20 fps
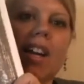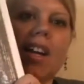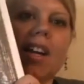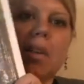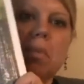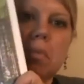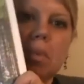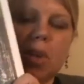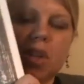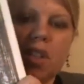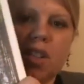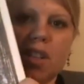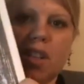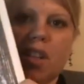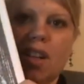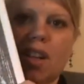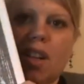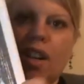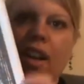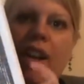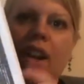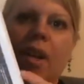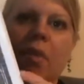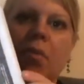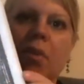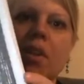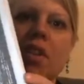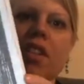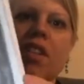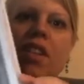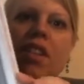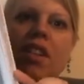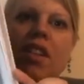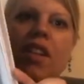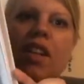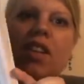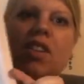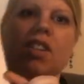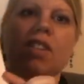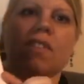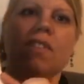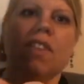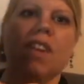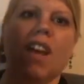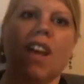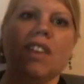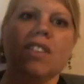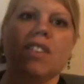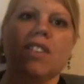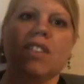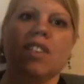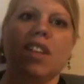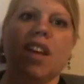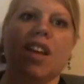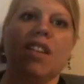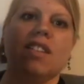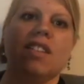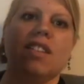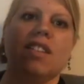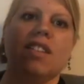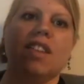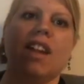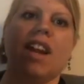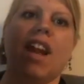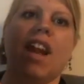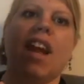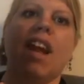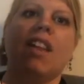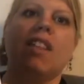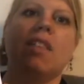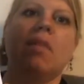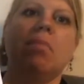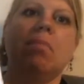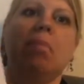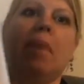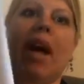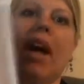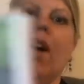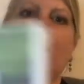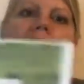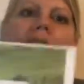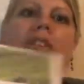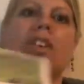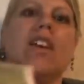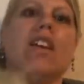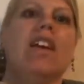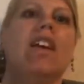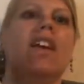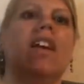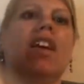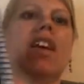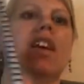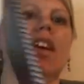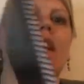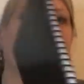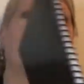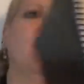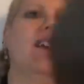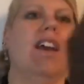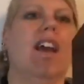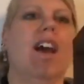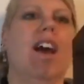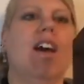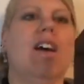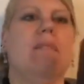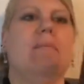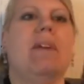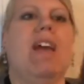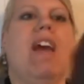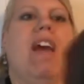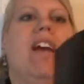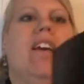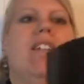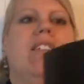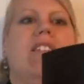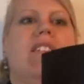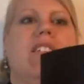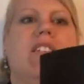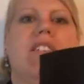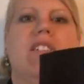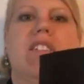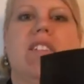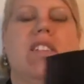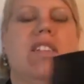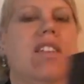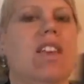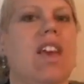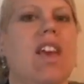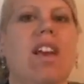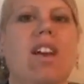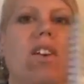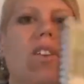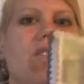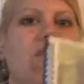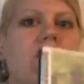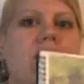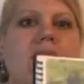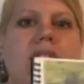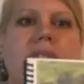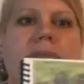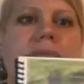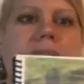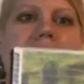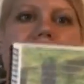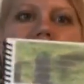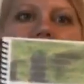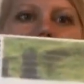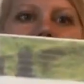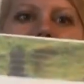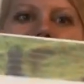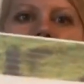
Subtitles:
and printed it, and I printed each of the exercises, and I had them bound at just Kinko's, FedEx